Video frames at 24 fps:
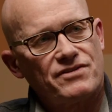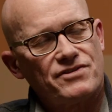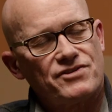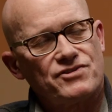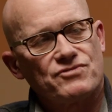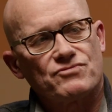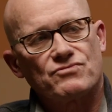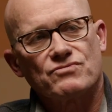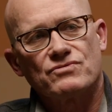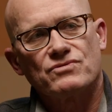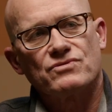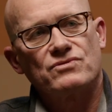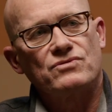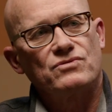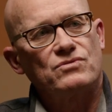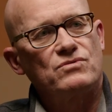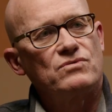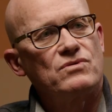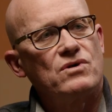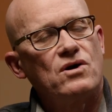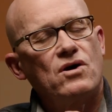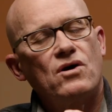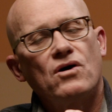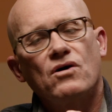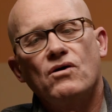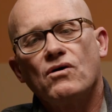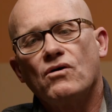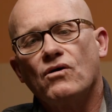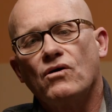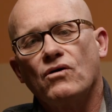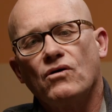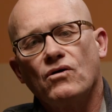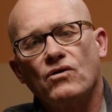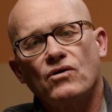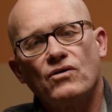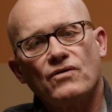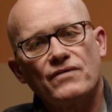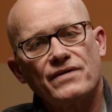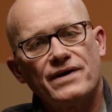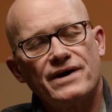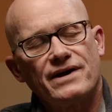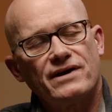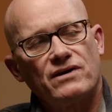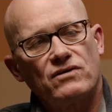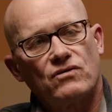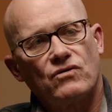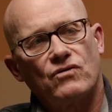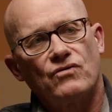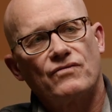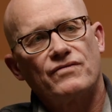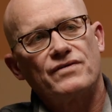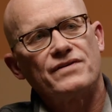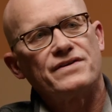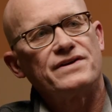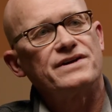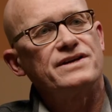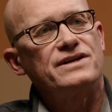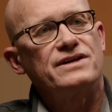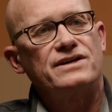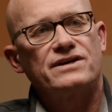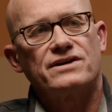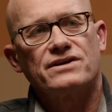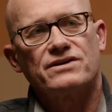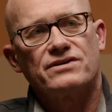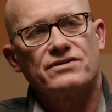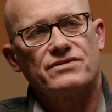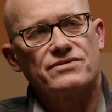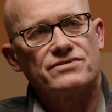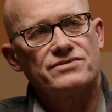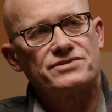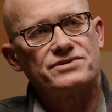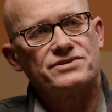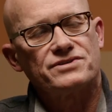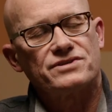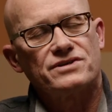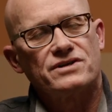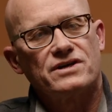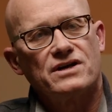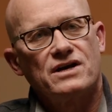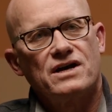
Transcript: through all that over the years